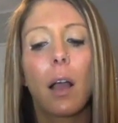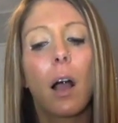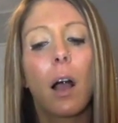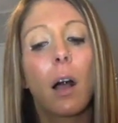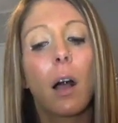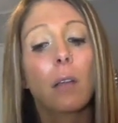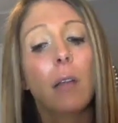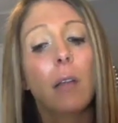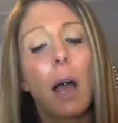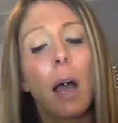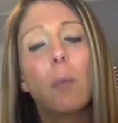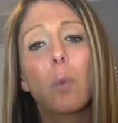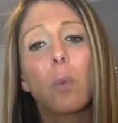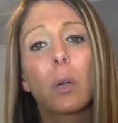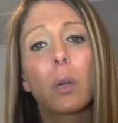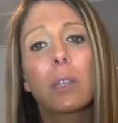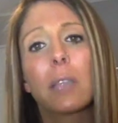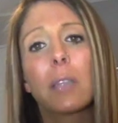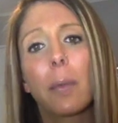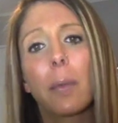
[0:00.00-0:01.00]
a lot
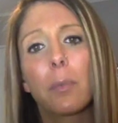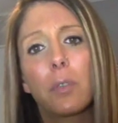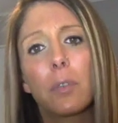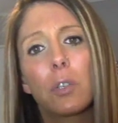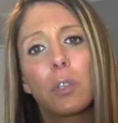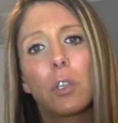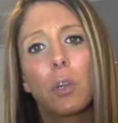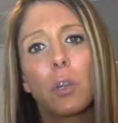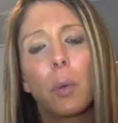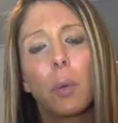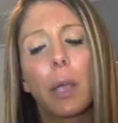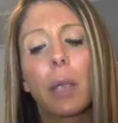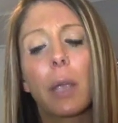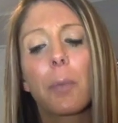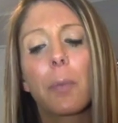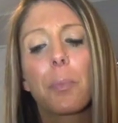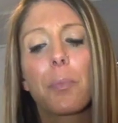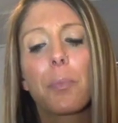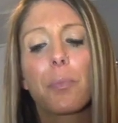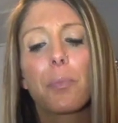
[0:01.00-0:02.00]
more depth to it,
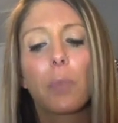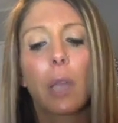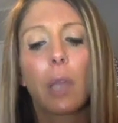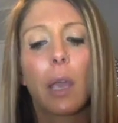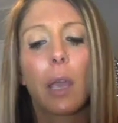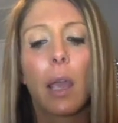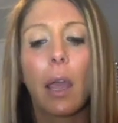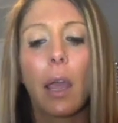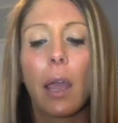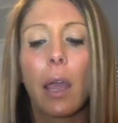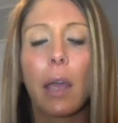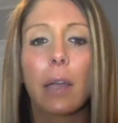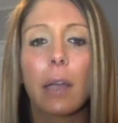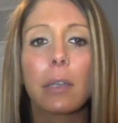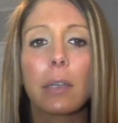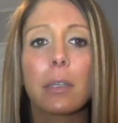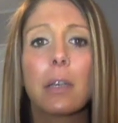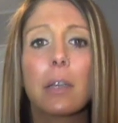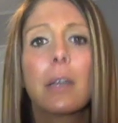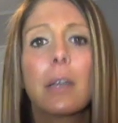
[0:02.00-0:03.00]

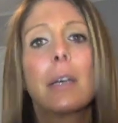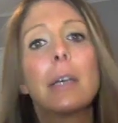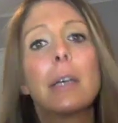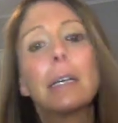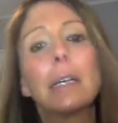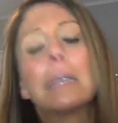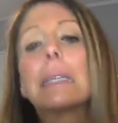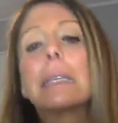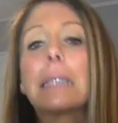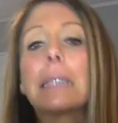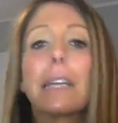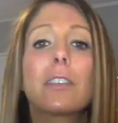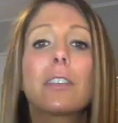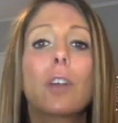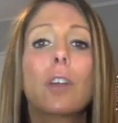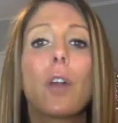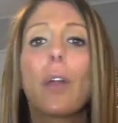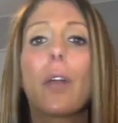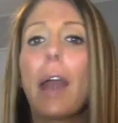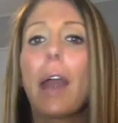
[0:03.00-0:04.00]
and that's
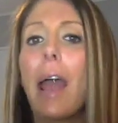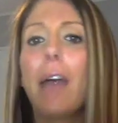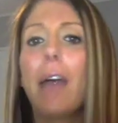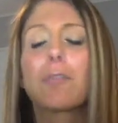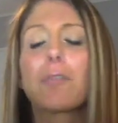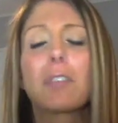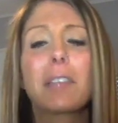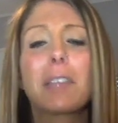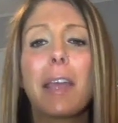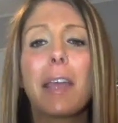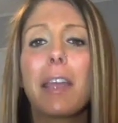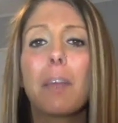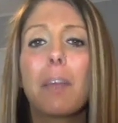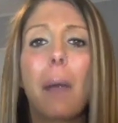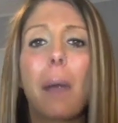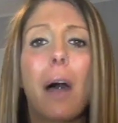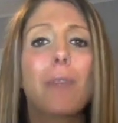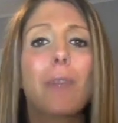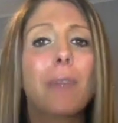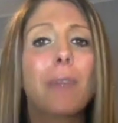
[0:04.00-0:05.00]
all that I have to say
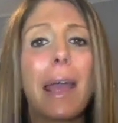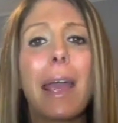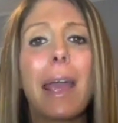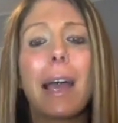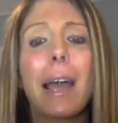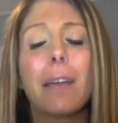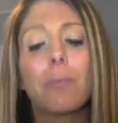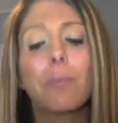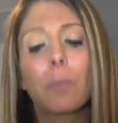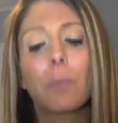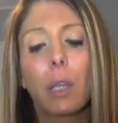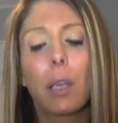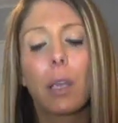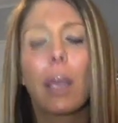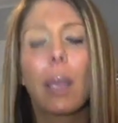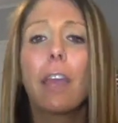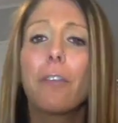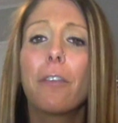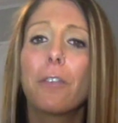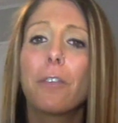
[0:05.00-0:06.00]
about that.
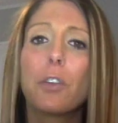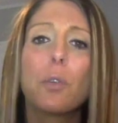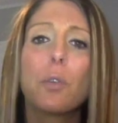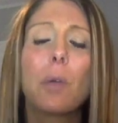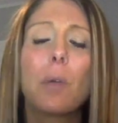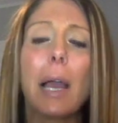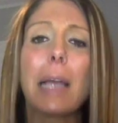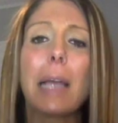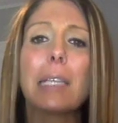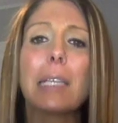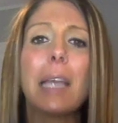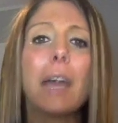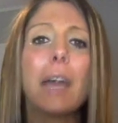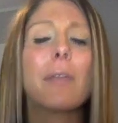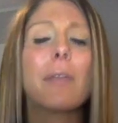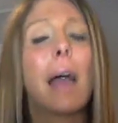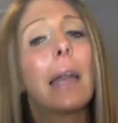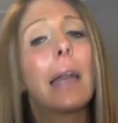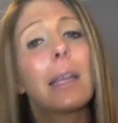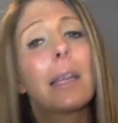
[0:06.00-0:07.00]
If you guys have
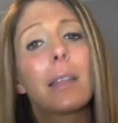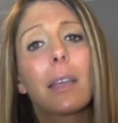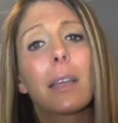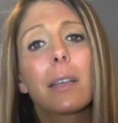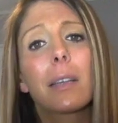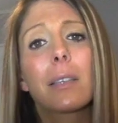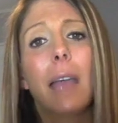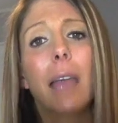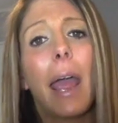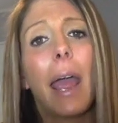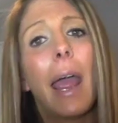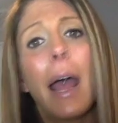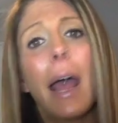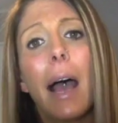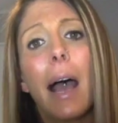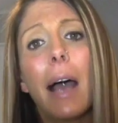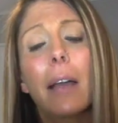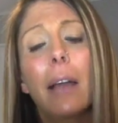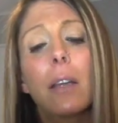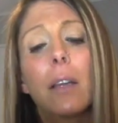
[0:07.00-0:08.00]
anything to
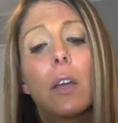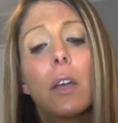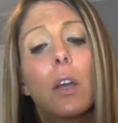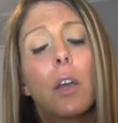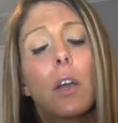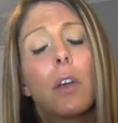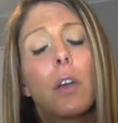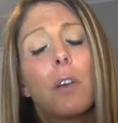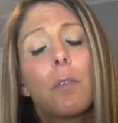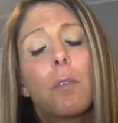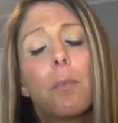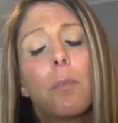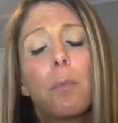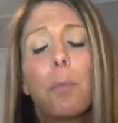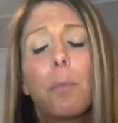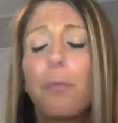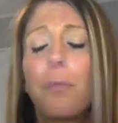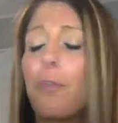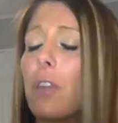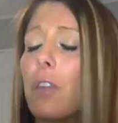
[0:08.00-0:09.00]
add,
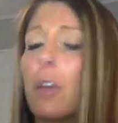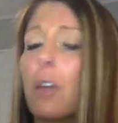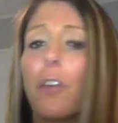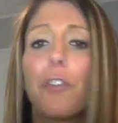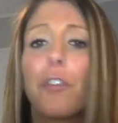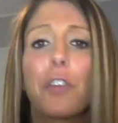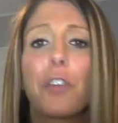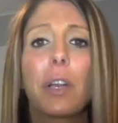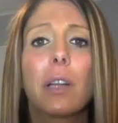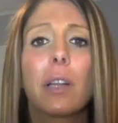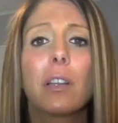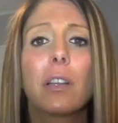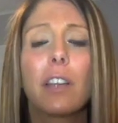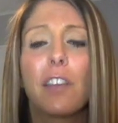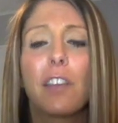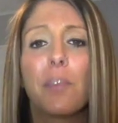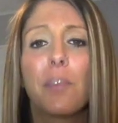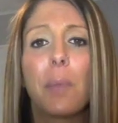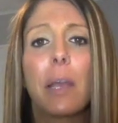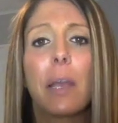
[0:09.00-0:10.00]
feel free to
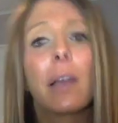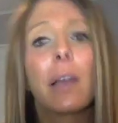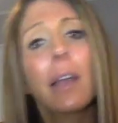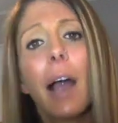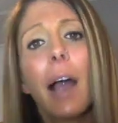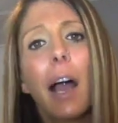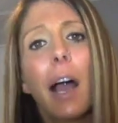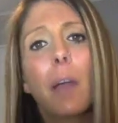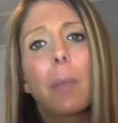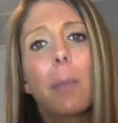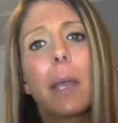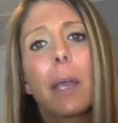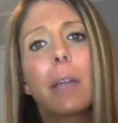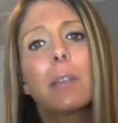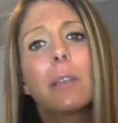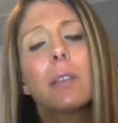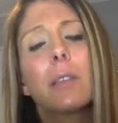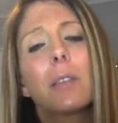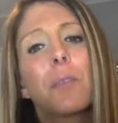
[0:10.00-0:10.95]
leave me a comment.